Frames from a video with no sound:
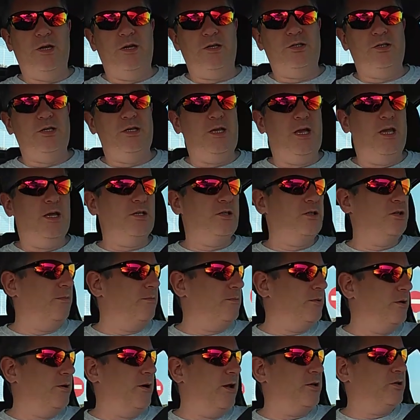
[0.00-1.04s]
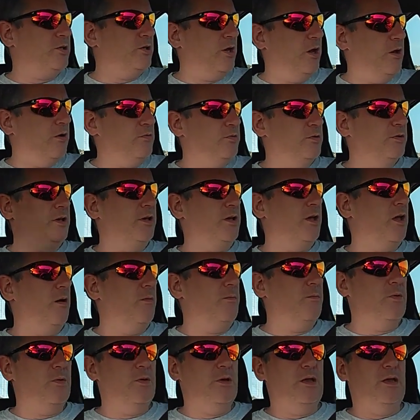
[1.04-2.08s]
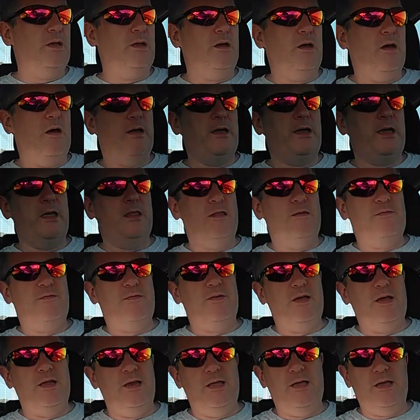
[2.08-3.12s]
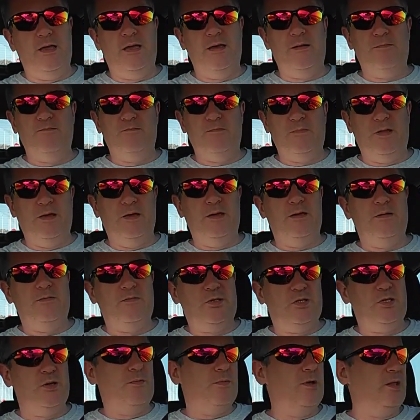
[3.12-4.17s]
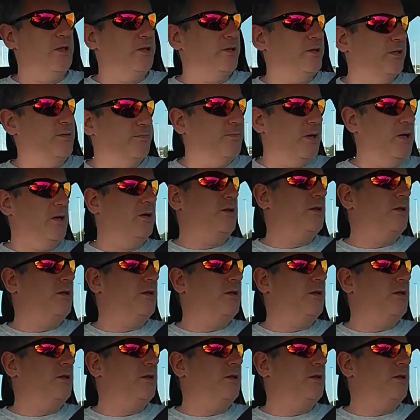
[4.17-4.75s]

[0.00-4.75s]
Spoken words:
actually get somebody who actually owns the company. I get the feeling that some of this is being